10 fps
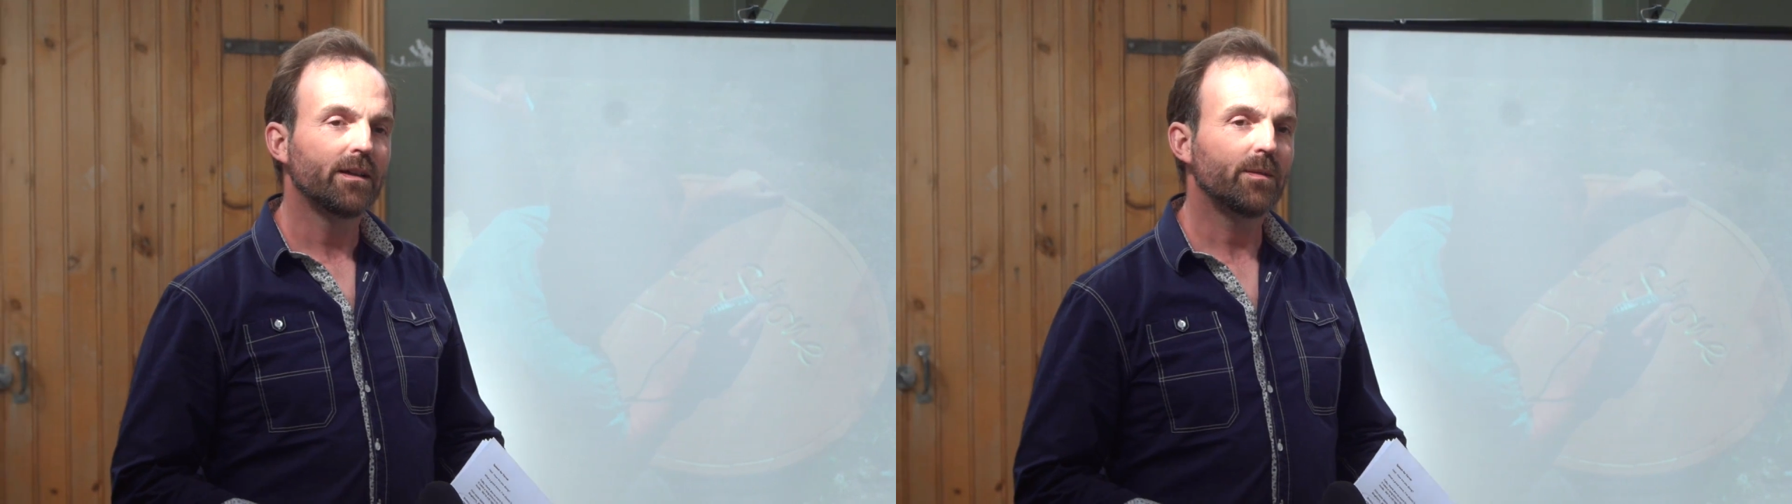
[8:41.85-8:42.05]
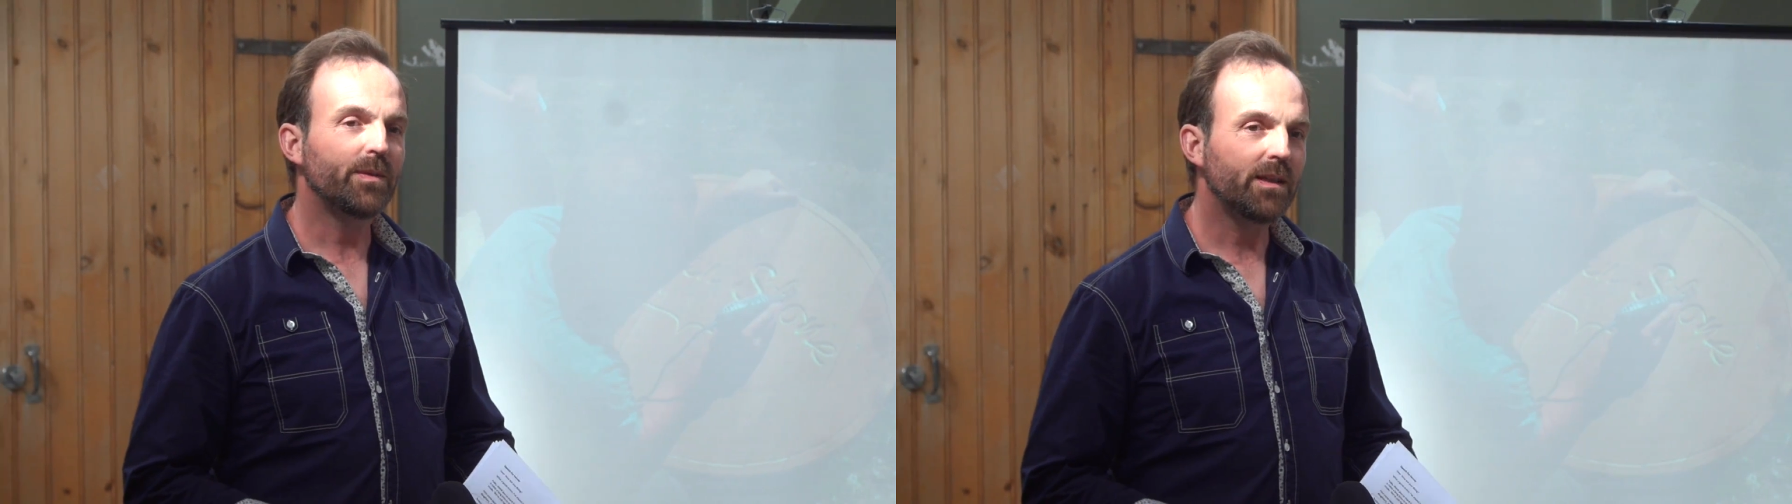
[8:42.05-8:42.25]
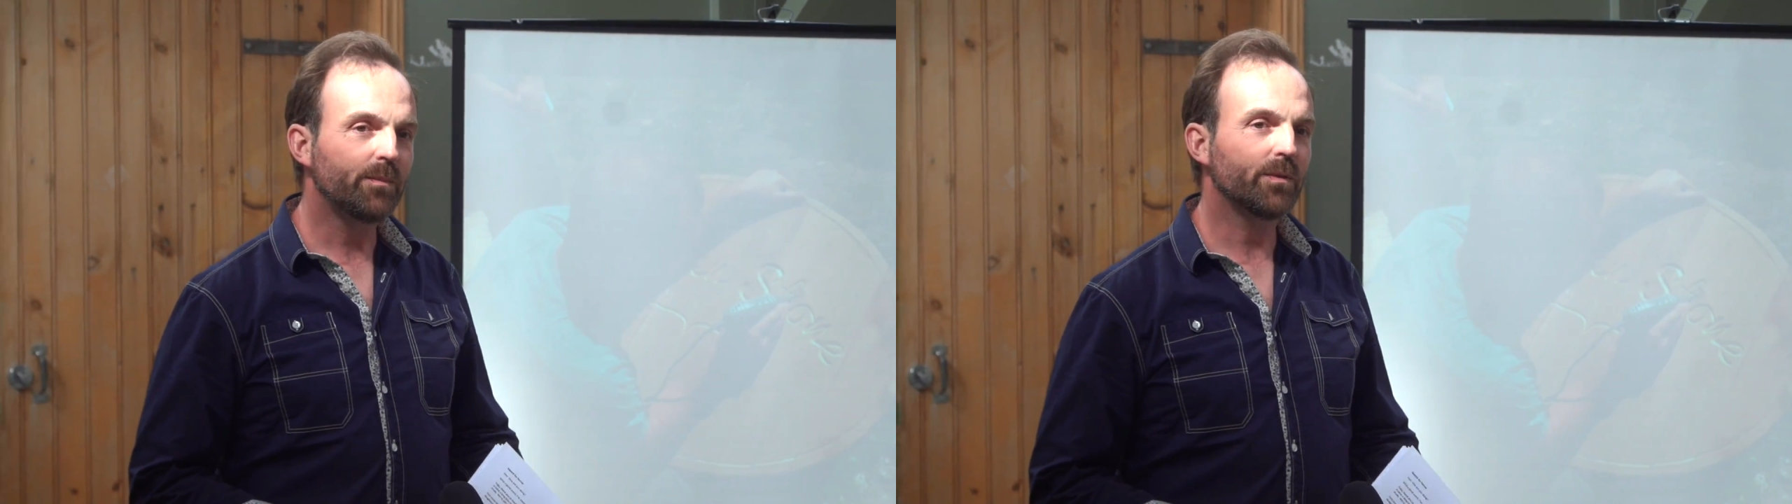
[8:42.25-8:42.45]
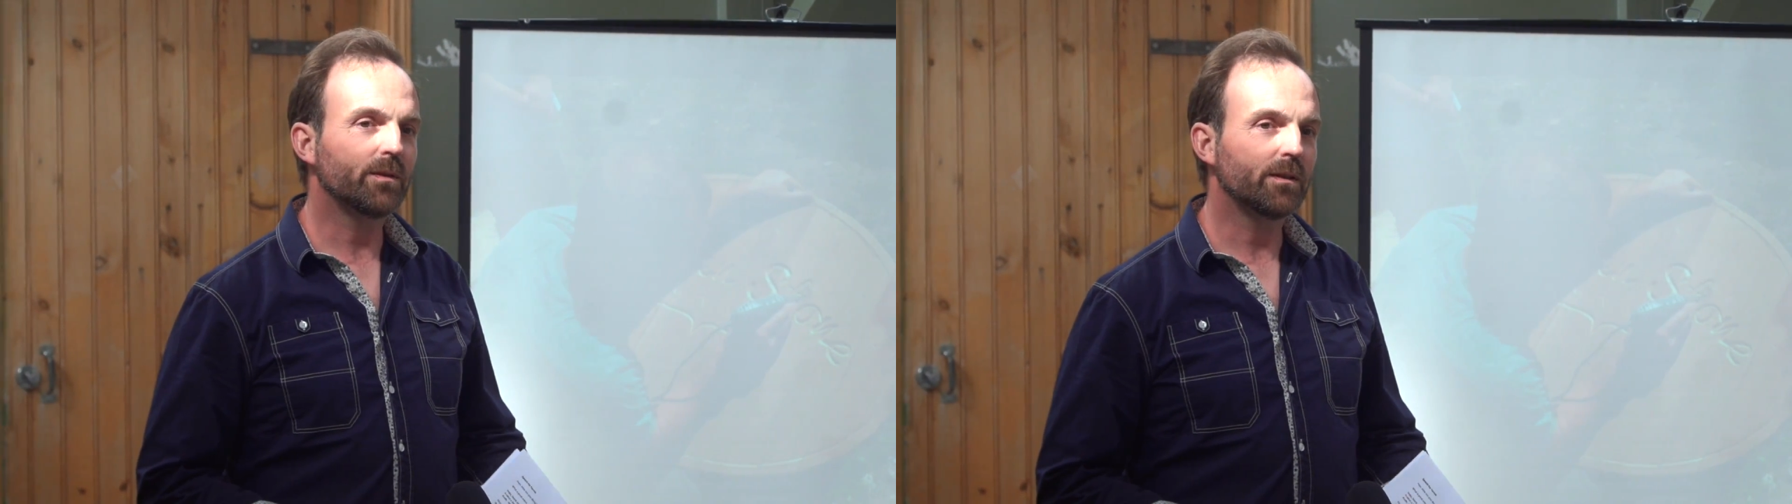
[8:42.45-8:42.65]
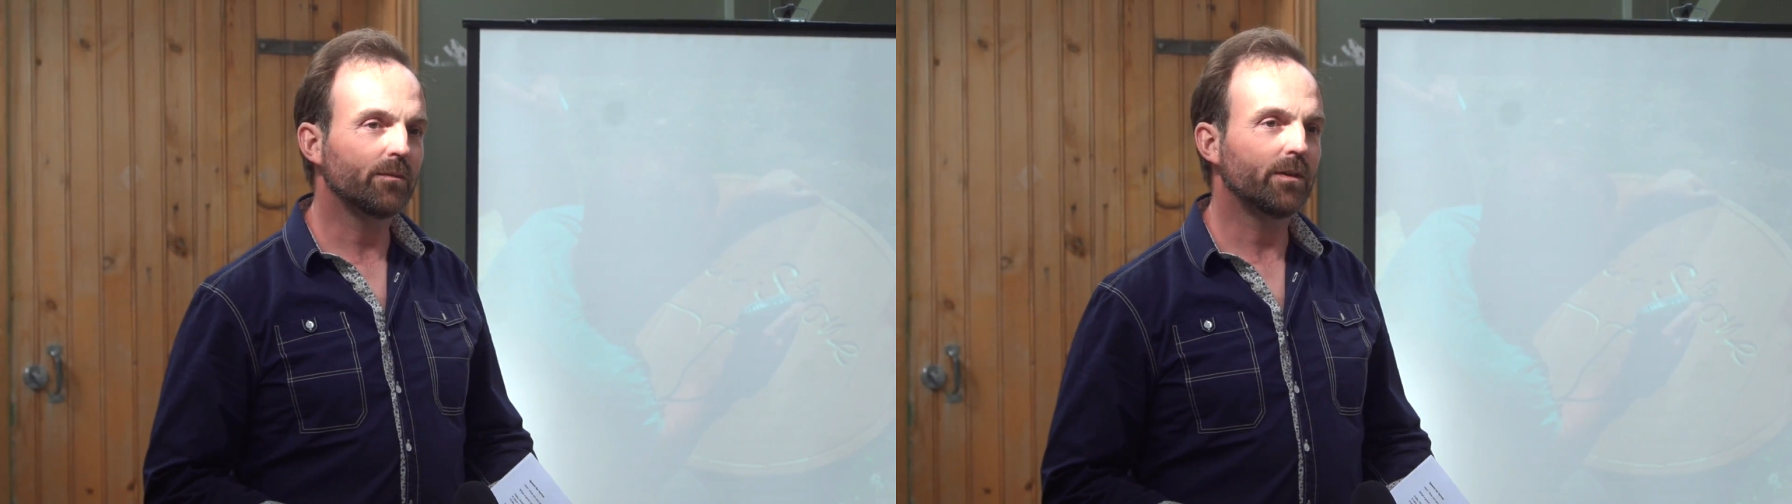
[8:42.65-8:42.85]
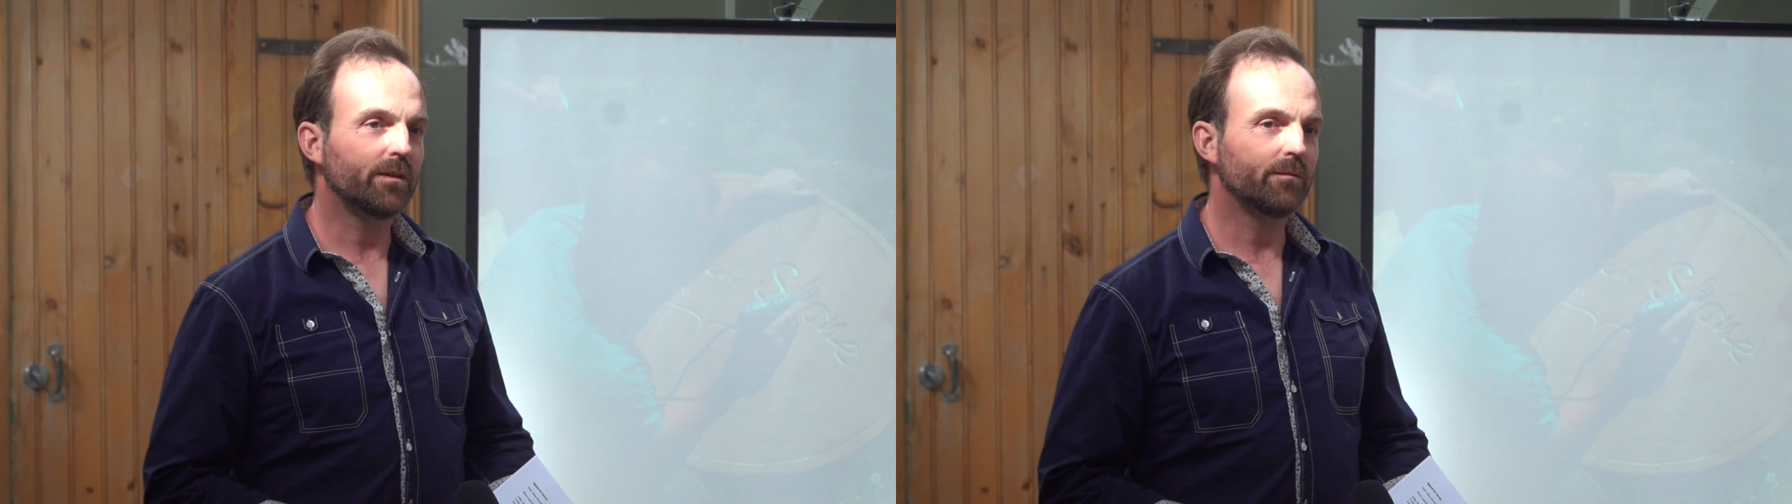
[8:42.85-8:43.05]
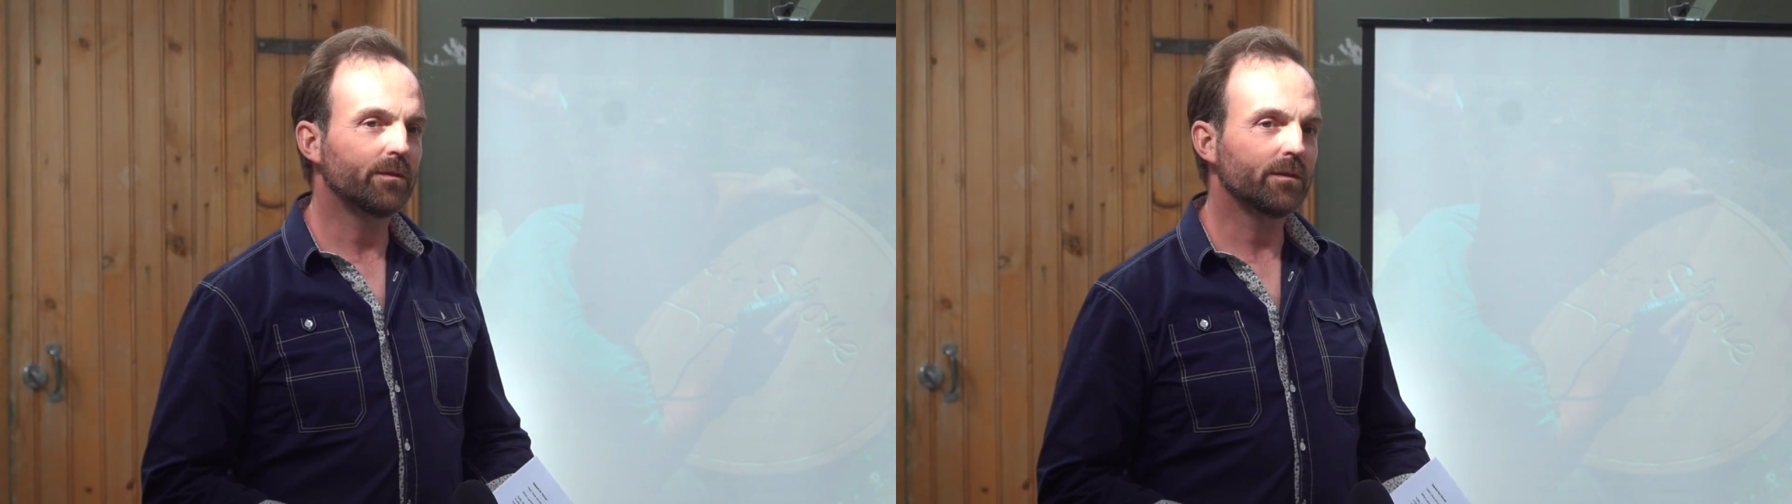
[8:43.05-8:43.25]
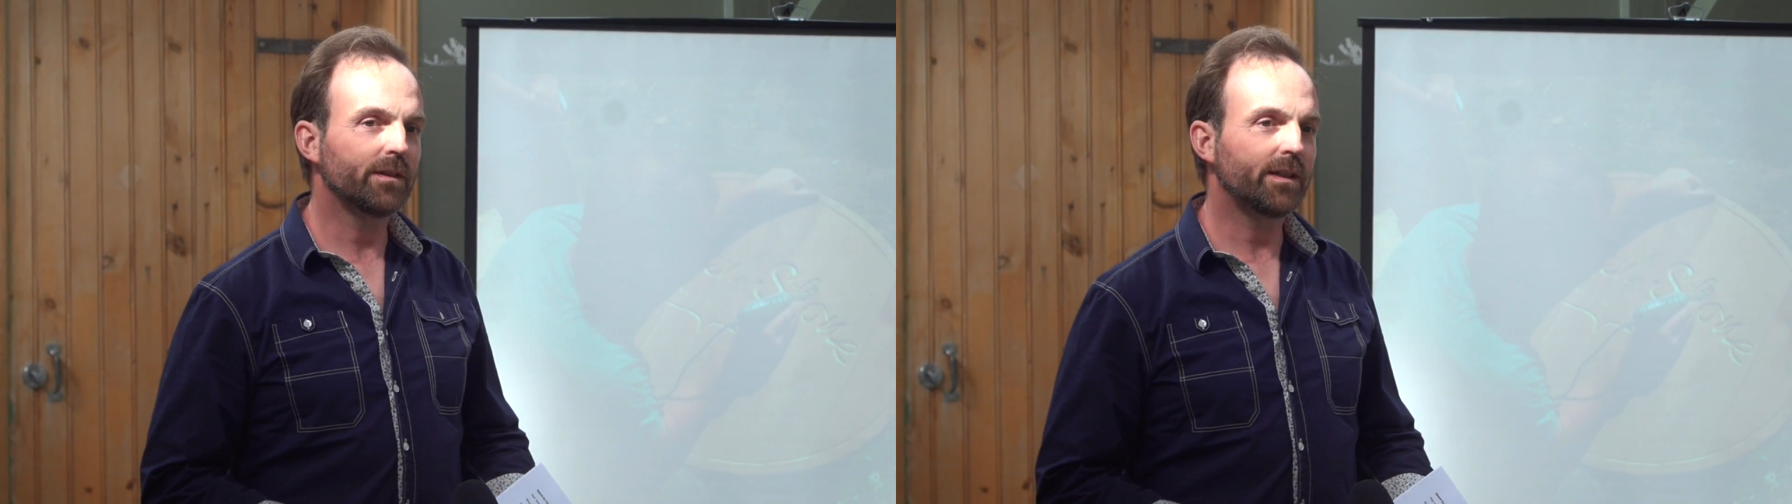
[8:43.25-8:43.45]
the people are what
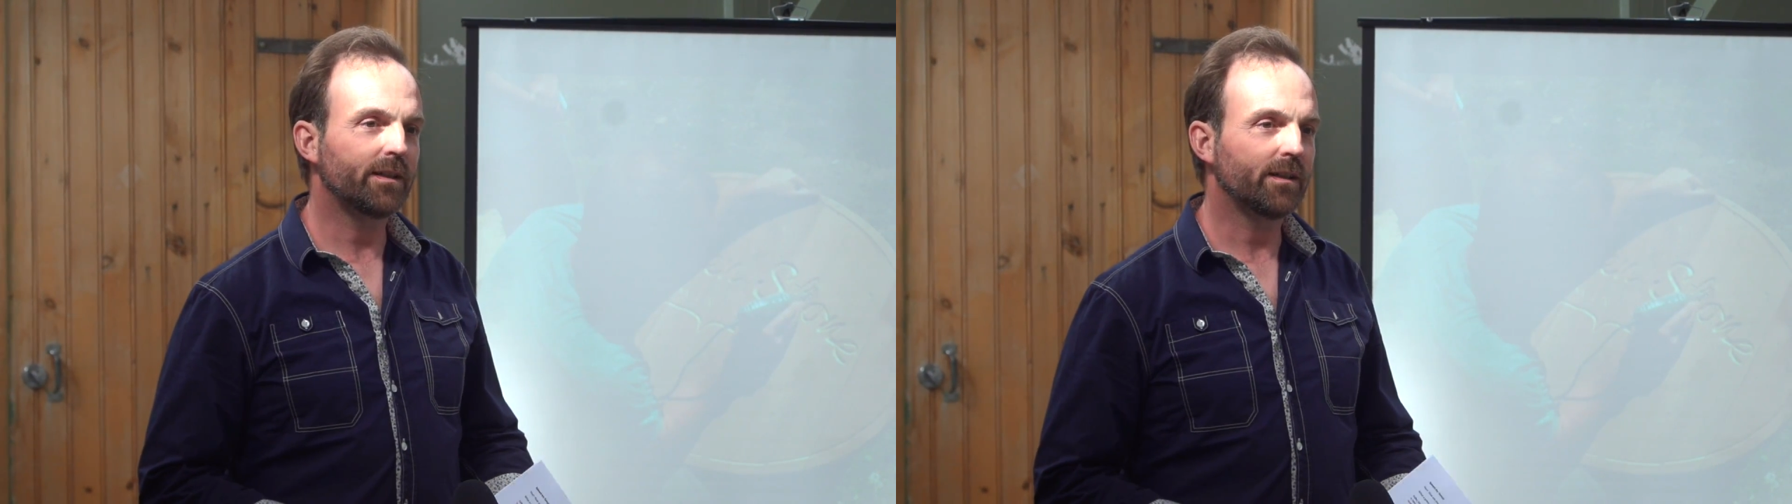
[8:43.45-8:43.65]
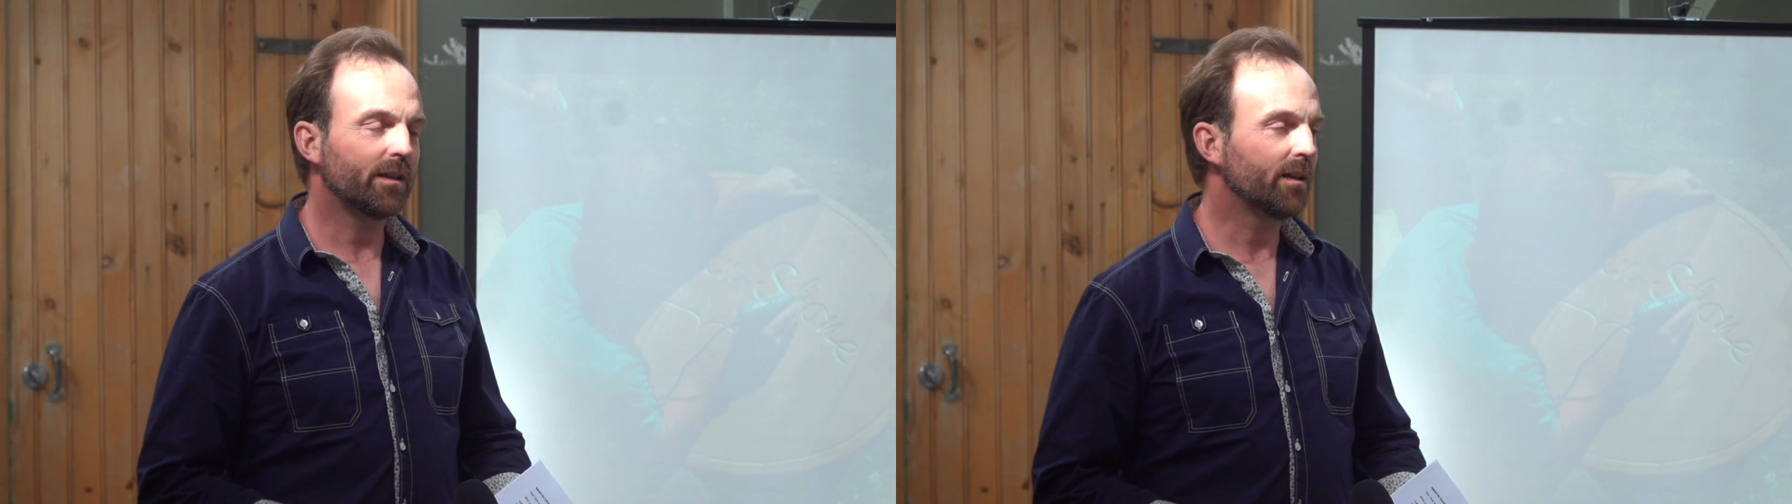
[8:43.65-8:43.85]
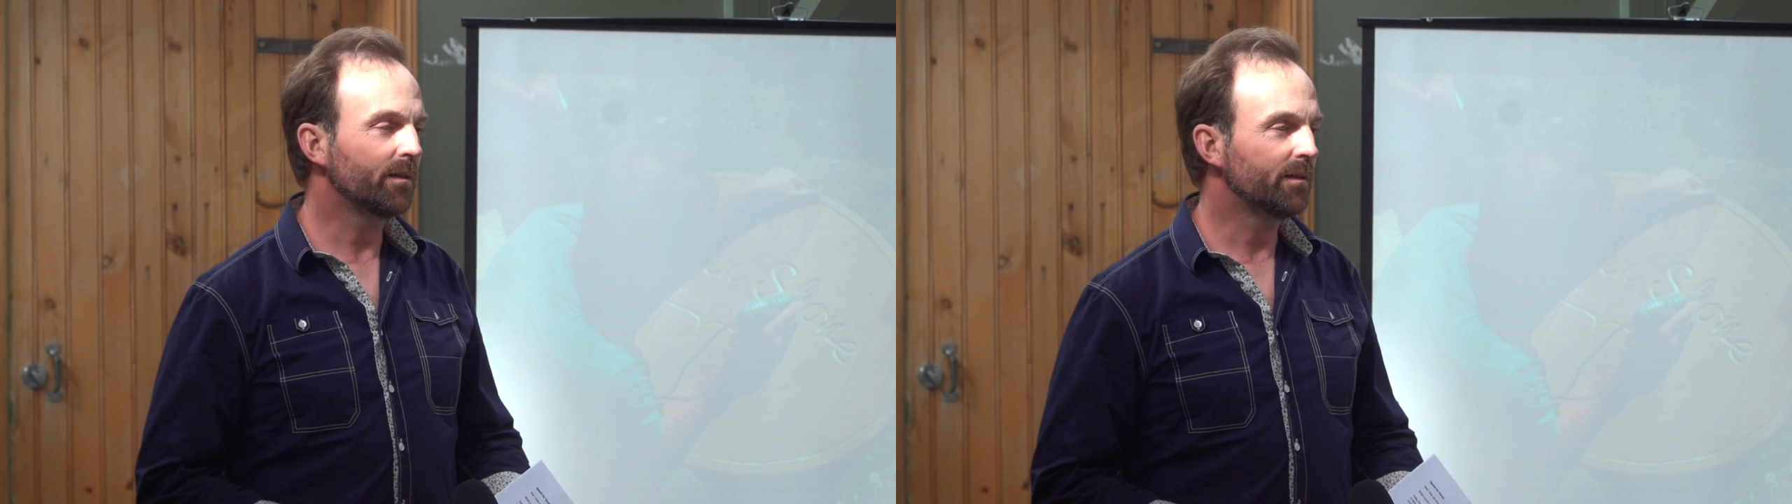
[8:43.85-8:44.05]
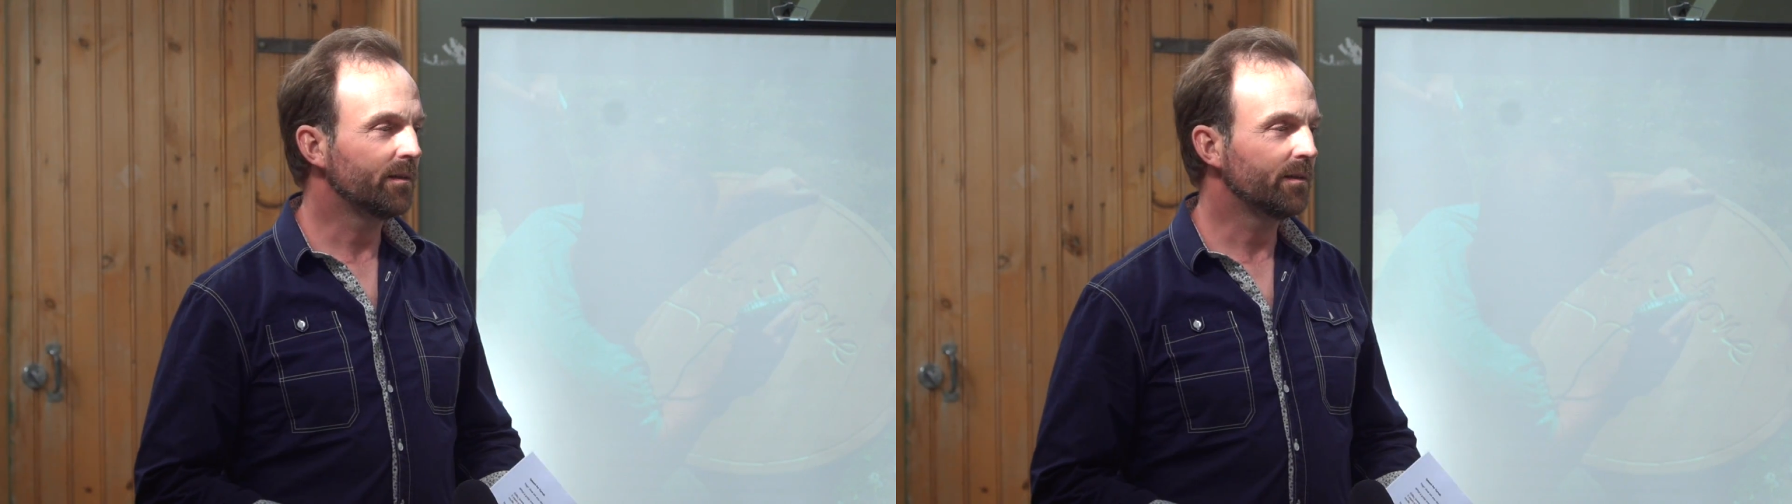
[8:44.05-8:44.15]
really are